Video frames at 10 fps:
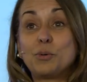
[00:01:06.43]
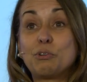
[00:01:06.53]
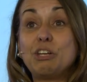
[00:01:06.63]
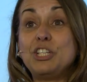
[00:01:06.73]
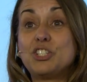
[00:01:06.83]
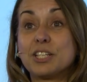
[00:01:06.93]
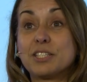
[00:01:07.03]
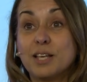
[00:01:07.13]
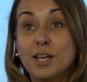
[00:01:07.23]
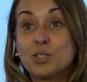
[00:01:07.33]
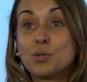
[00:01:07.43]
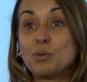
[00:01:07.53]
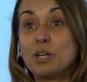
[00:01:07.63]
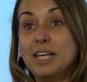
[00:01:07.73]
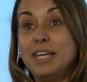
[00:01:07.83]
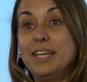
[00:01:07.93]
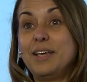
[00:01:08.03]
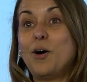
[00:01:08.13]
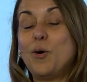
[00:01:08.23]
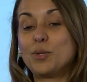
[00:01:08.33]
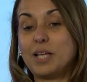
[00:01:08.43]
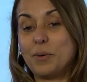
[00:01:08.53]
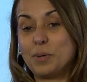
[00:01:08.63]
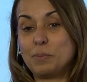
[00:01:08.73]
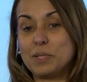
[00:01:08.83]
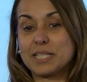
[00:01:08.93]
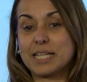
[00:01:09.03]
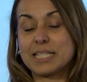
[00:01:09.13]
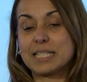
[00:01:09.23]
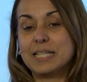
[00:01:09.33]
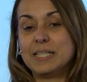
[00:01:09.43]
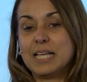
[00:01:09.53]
regions to really hold our business.